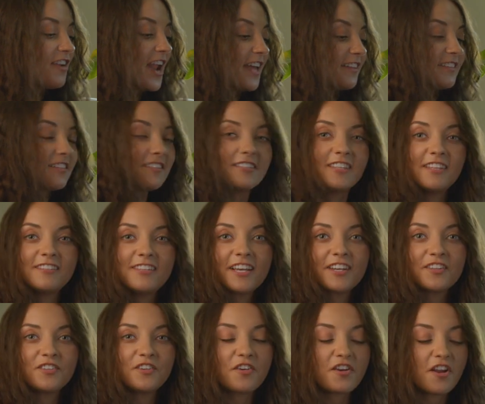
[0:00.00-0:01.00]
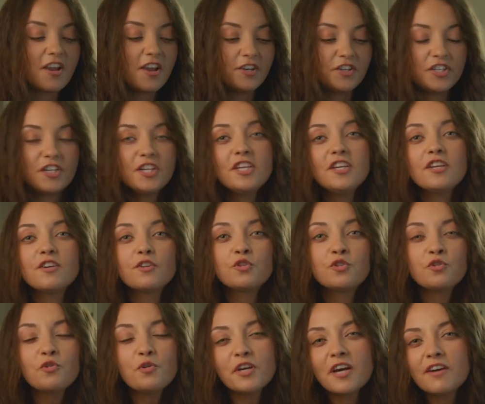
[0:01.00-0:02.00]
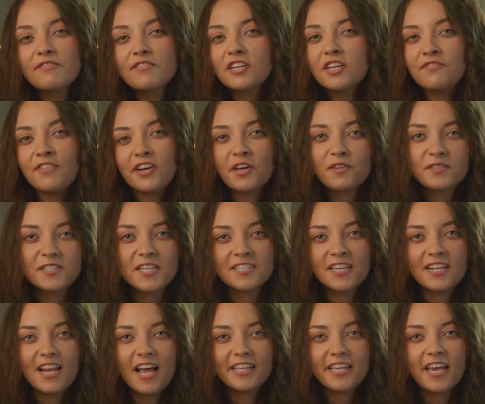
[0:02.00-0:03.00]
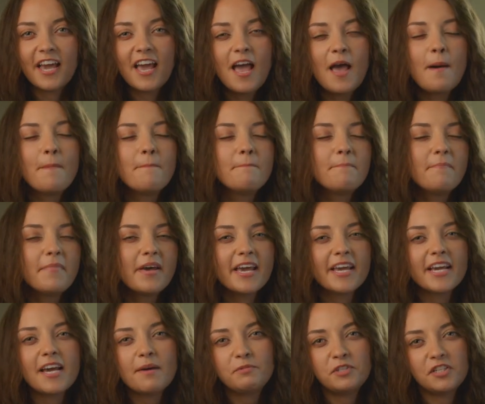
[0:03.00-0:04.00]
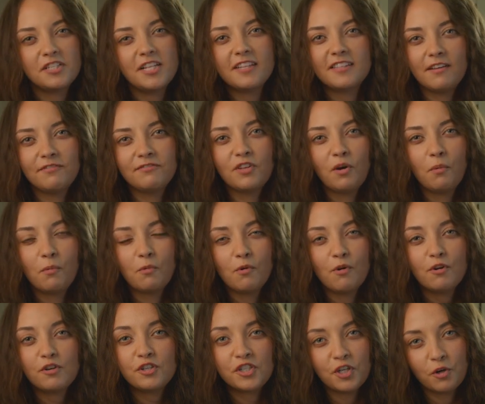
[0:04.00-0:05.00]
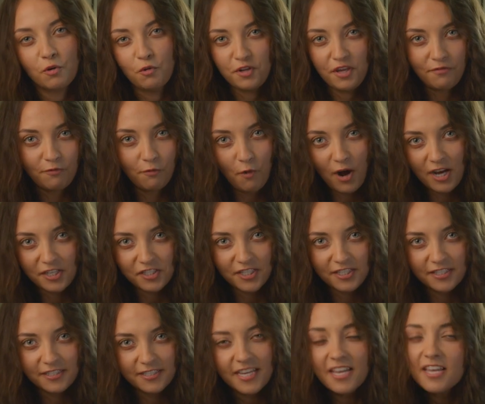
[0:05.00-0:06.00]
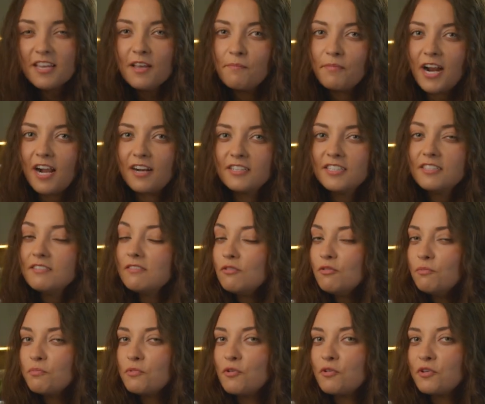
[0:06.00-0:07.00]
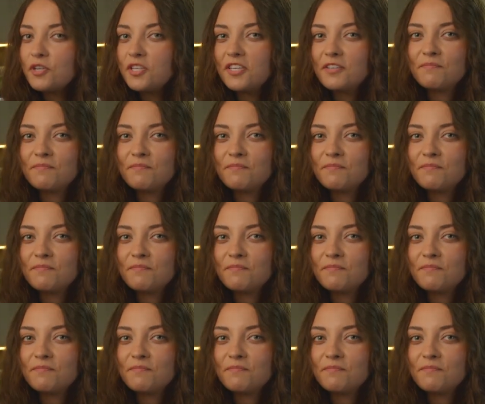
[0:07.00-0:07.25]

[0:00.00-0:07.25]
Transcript: the flood detector, a water leak detector extremely useful at home, especially in the bathroom, laundry room or kitchen.